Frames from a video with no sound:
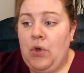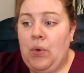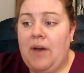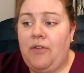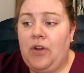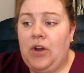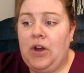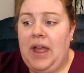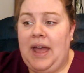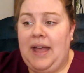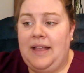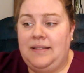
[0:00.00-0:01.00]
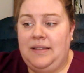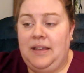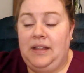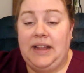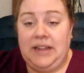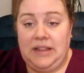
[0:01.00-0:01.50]
whoever has
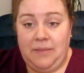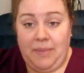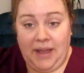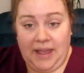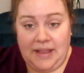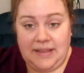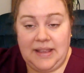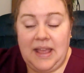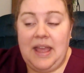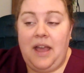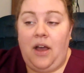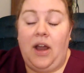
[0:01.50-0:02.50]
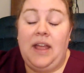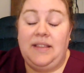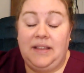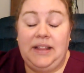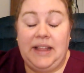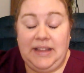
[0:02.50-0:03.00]
collected the buckets or
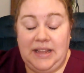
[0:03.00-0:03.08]
has